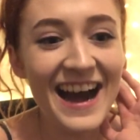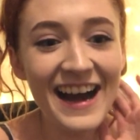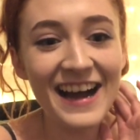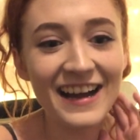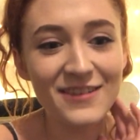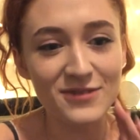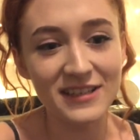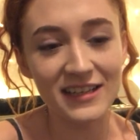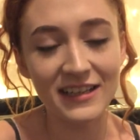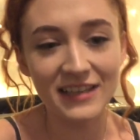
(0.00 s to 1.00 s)
I
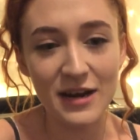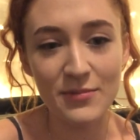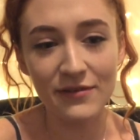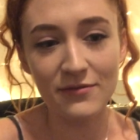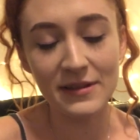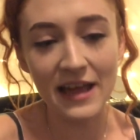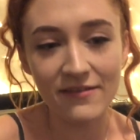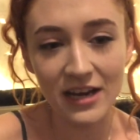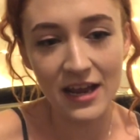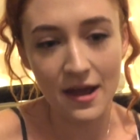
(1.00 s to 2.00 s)
was stuck in the airport from
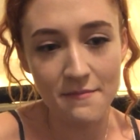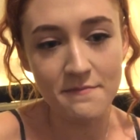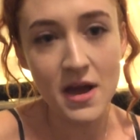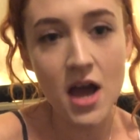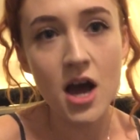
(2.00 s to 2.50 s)
11 a.m.